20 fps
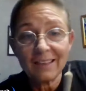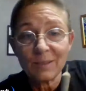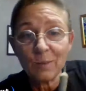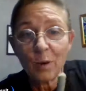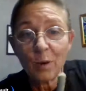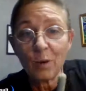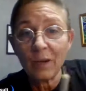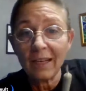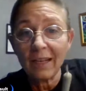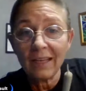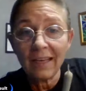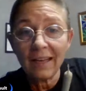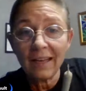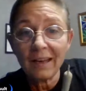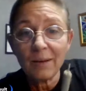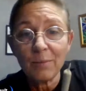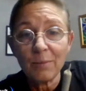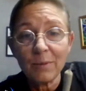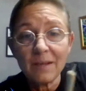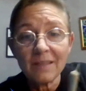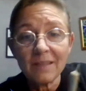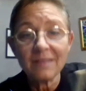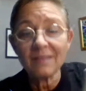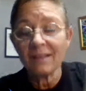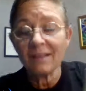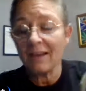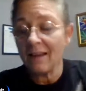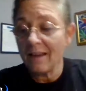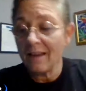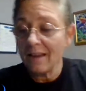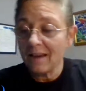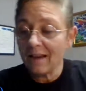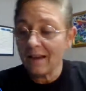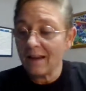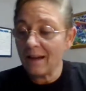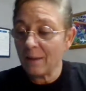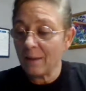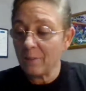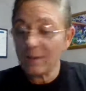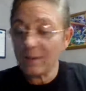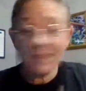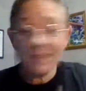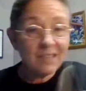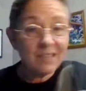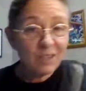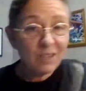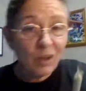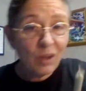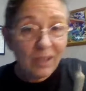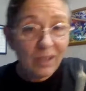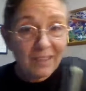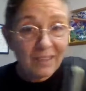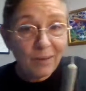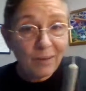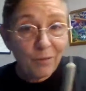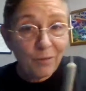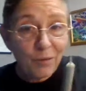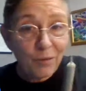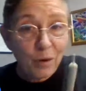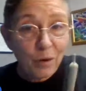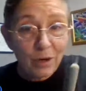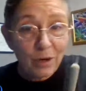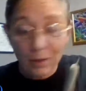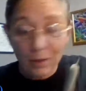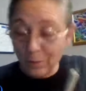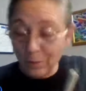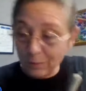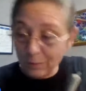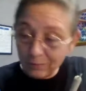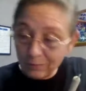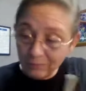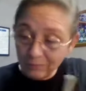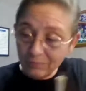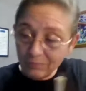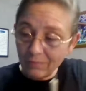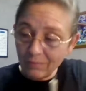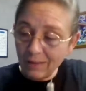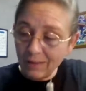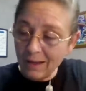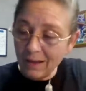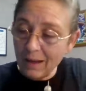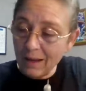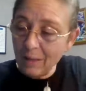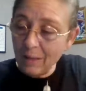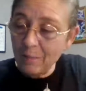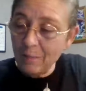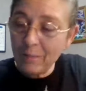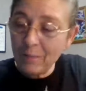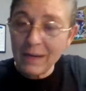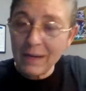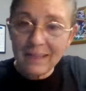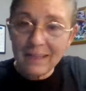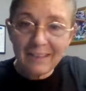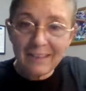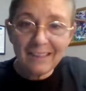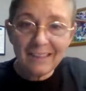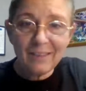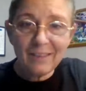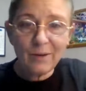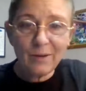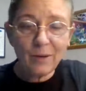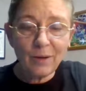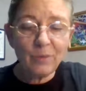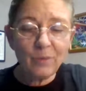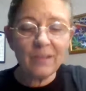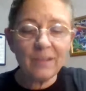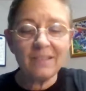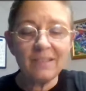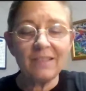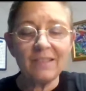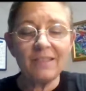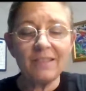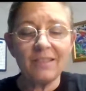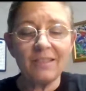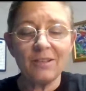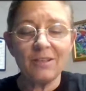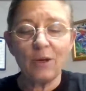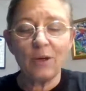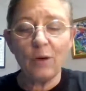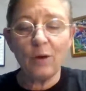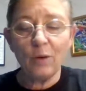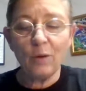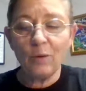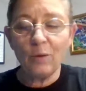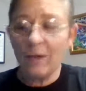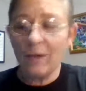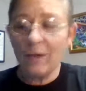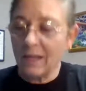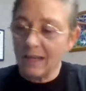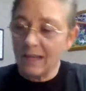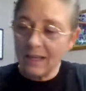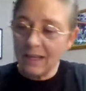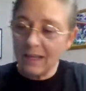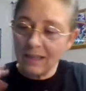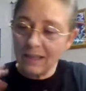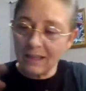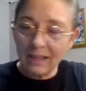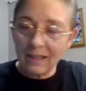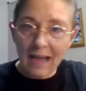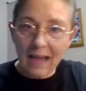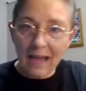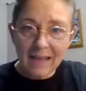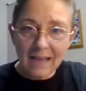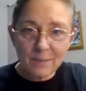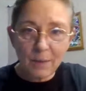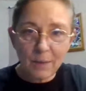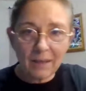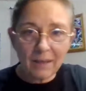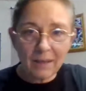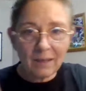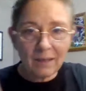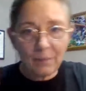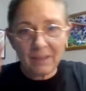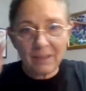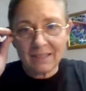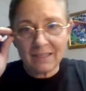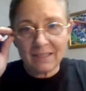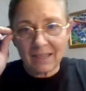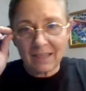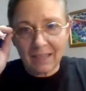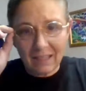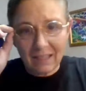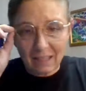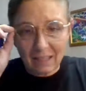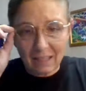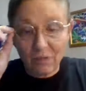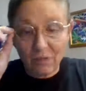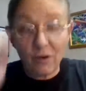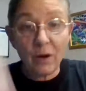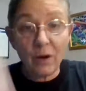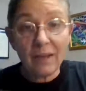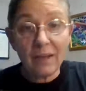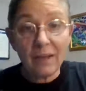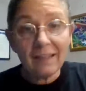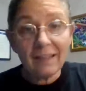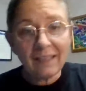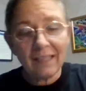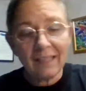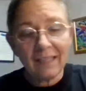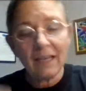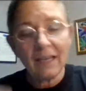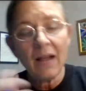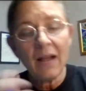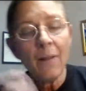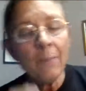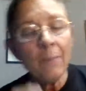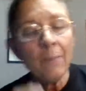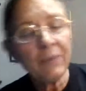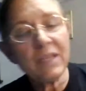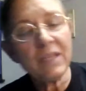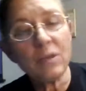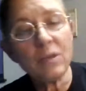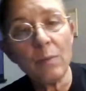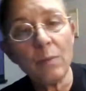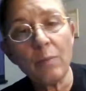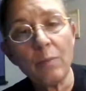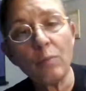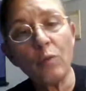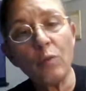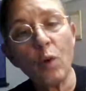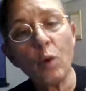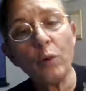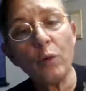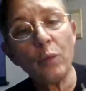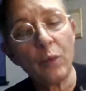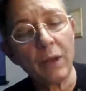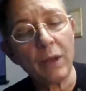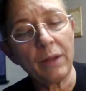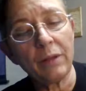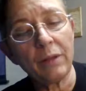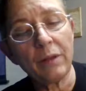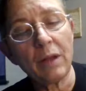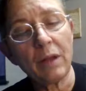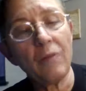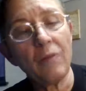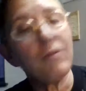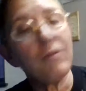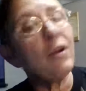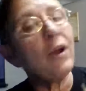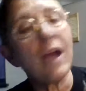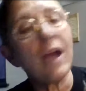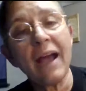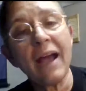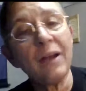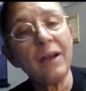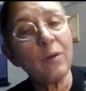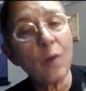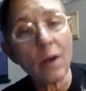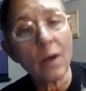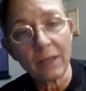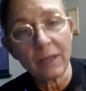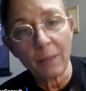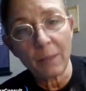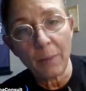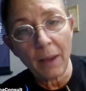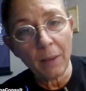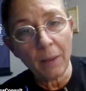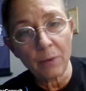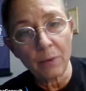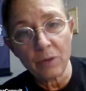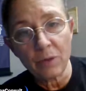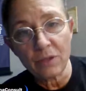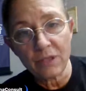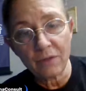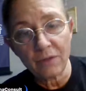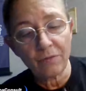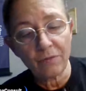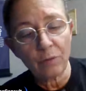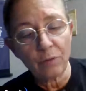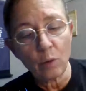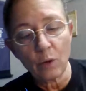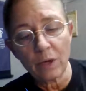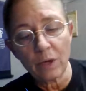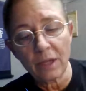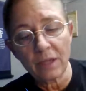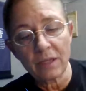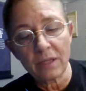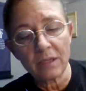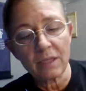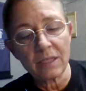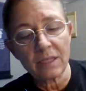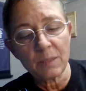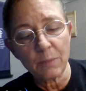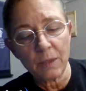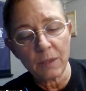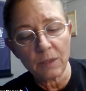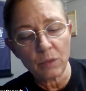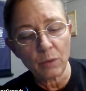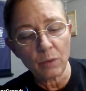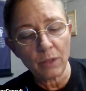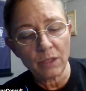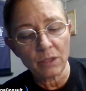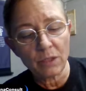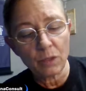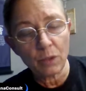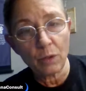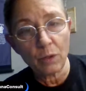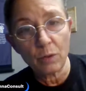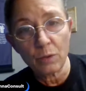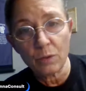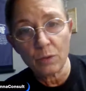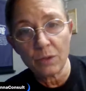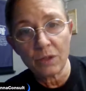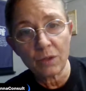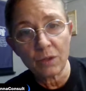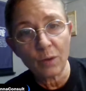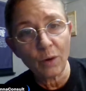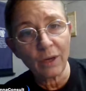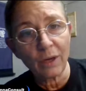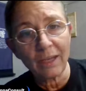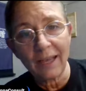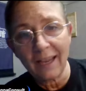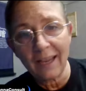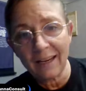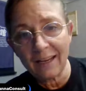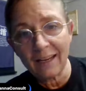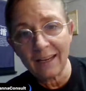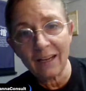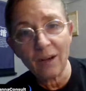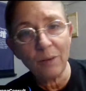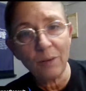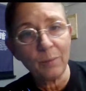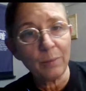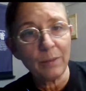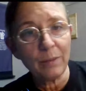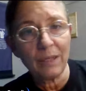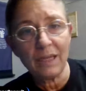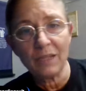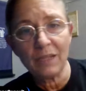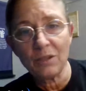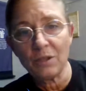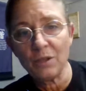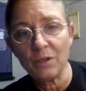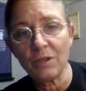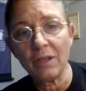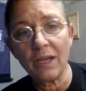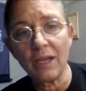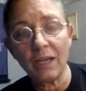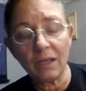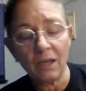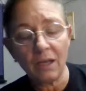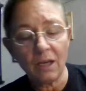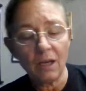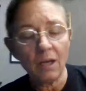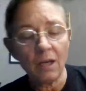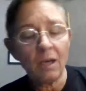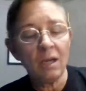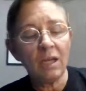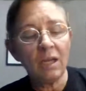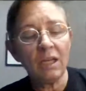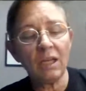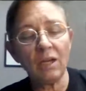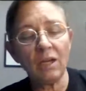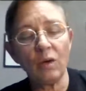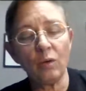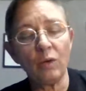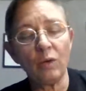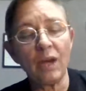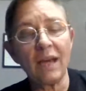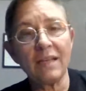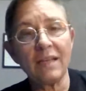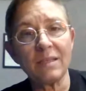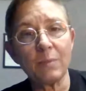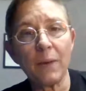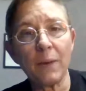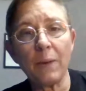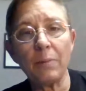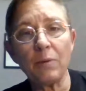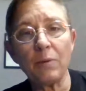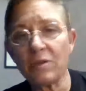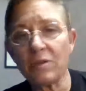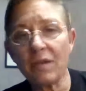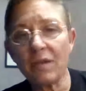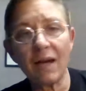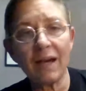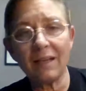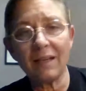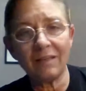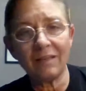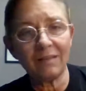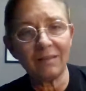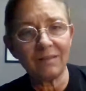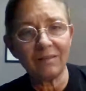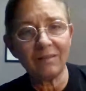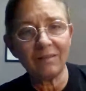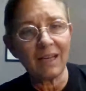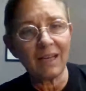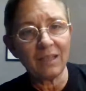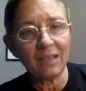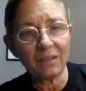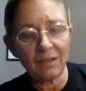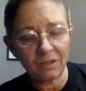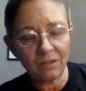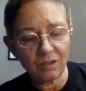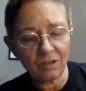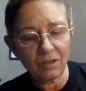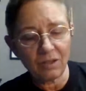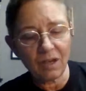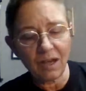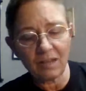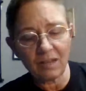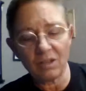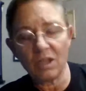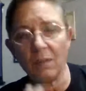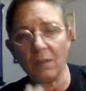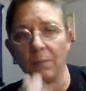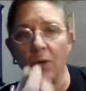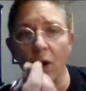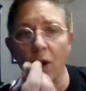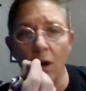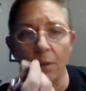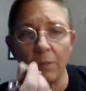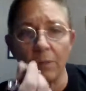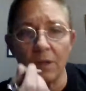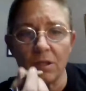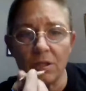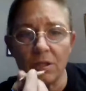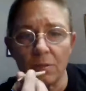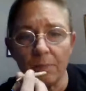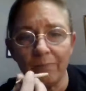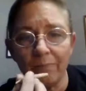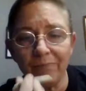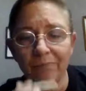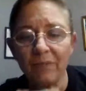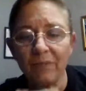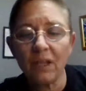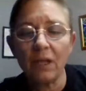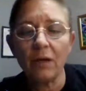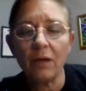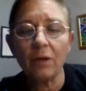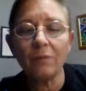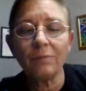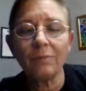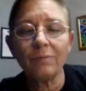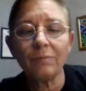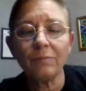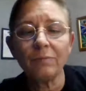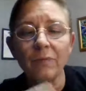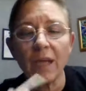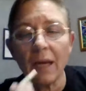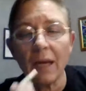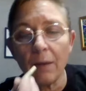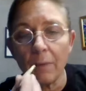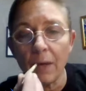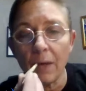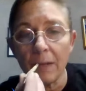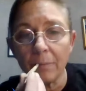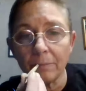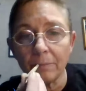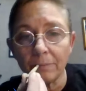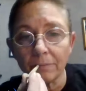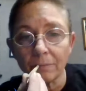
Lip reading: smoking cannabis because it's already done for you. But I wanted to show the glass method because I think that's very clean. These are rolled with very high quality papers in Florida. The dispensaries use organic, unbleached, nice papers, not cheap garbage, Anyway,